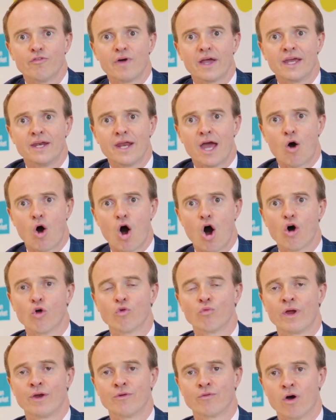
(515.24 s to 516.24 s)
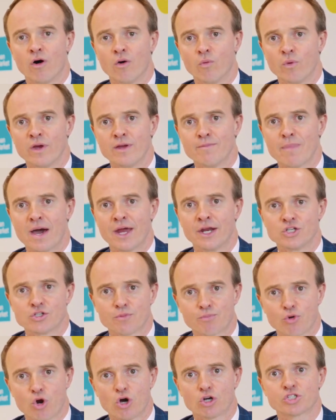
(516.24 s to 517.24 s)
in our whole rent roll, we manage
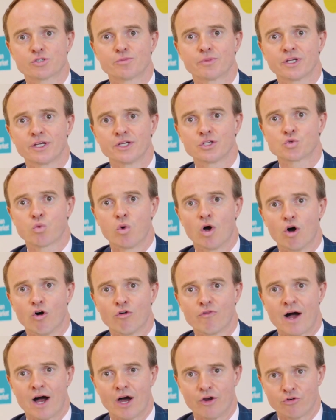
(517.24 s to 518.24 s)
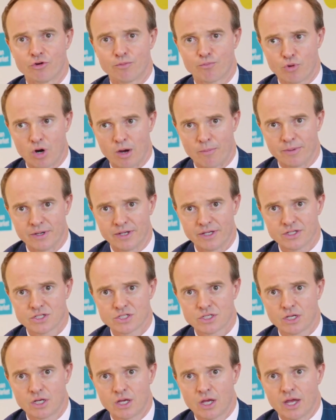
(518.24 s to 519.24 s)
approximately 1,200
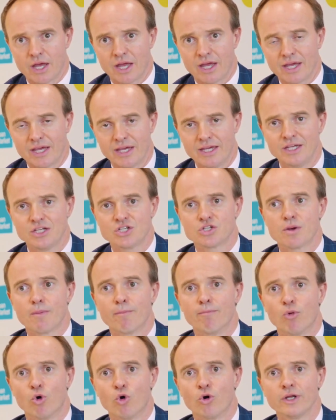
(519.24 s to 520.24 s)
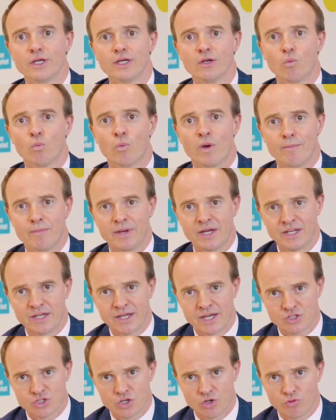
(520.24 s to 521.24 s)
properties. Each morning, we're
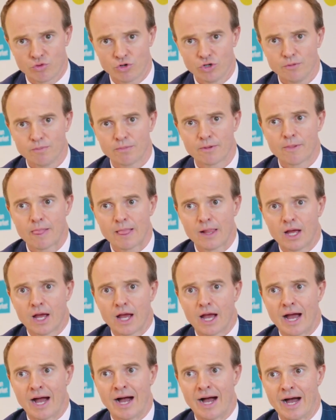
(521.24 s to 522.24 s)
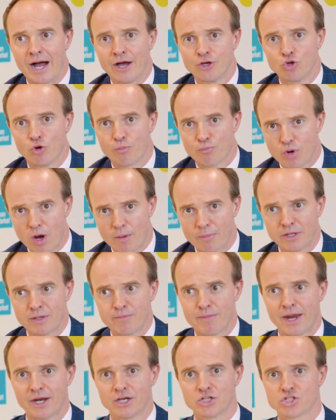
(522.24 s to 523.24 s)
meeting as a group. Your property
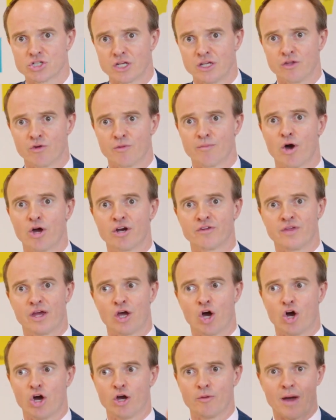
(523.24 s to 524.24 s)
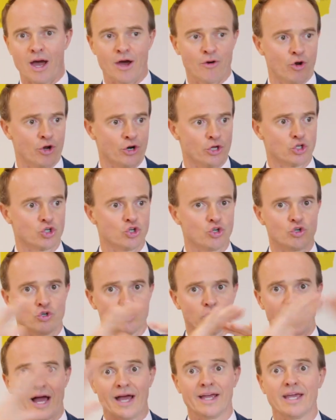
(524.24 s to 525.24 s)
managers in the remote of their home are on a
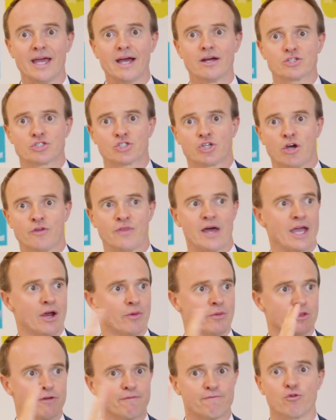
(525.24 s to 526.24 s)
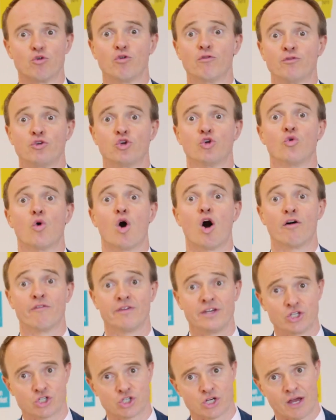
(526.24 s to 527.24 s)
Google Hangout, so they are in the full view of
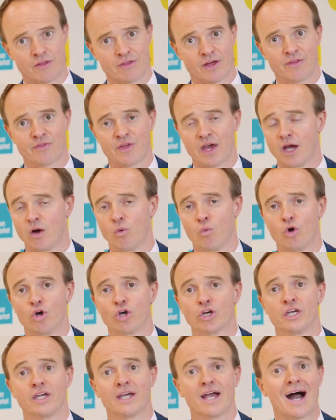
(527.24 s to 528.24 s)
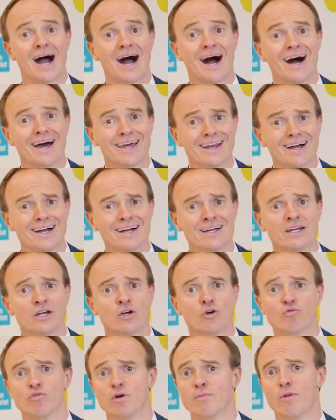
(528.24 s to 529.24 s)
each other. They are working harder
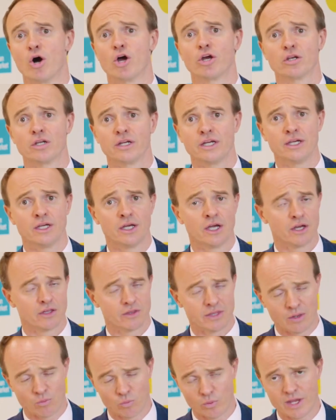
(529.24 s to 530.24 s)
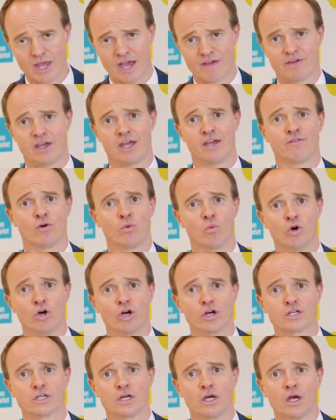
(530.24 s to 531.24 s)
remotely than we have ever
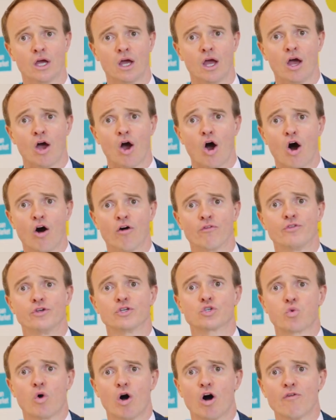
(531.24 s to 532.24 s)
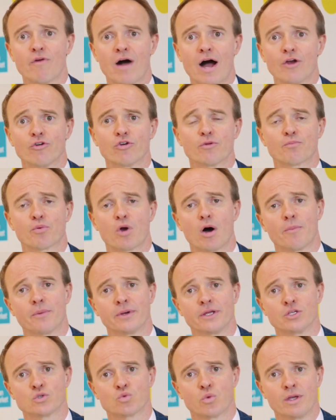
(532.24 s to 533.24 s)
worked. Of the 1,200
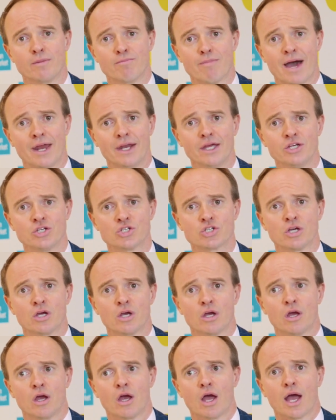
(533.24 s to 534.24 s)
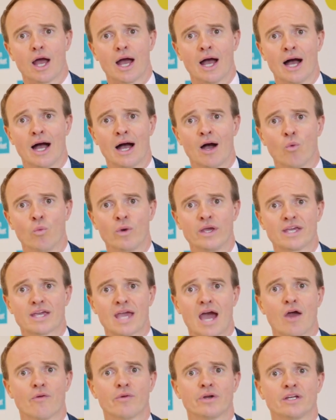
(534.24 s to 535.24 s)
properties we manage, we
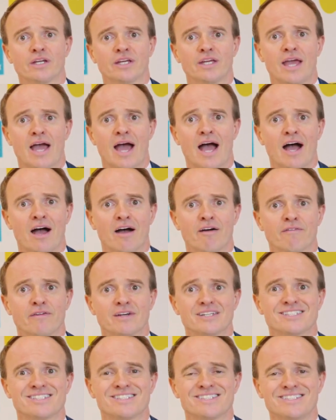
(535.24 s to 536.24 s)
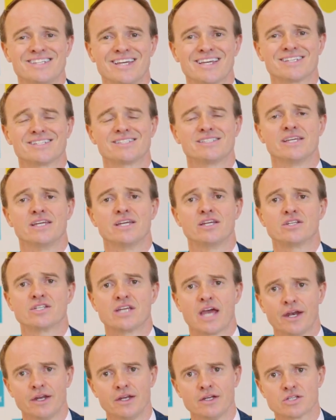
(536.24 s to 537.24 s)
currently have 60
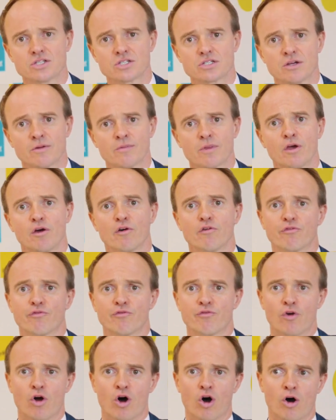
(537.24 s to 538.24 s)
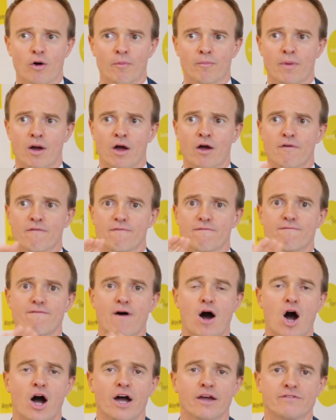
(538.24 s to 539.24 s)
tenants from
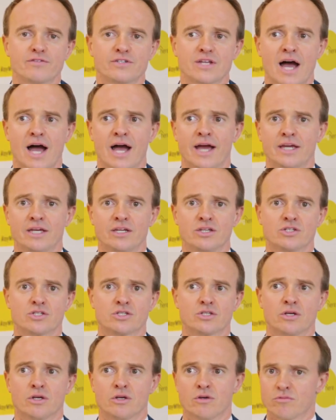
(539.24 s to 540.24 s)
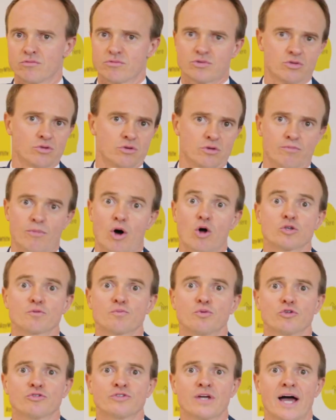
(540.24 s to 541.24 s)
5 days to
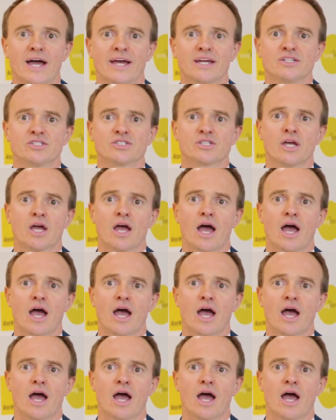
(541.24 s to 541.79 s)
multiple days